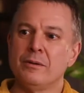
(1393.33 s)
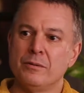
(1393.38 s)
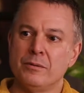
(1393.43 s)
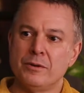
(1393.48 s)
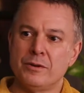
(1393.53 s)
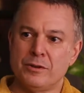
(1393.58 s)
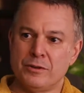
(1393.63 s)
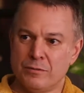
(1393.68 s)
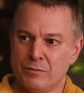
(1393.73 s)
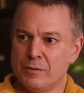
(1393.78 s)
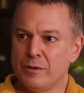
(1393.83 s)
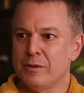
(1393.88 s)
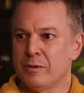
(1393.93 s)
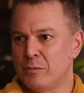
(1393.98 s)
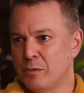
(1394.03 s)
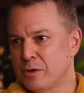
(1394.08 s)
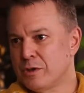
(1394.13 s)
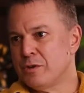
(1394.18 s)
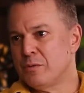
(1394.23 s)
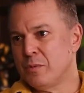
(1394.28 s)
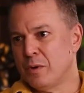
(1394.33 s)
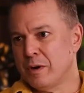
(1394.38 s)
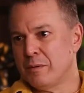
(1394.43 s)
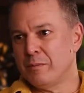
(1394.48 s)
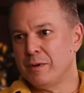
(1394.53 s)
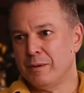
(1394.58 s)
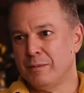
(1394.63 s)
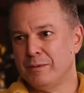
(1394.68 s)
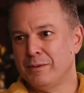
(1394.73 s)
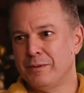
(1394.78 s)
which is really what you want to
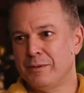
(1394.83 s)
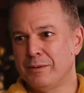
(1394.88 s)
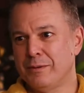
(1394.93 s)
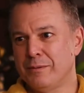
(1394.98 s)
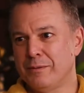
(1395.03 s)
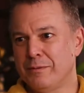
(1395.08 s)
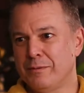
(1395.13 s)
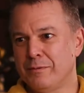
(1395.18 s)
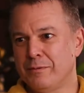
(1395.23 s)
be able to do.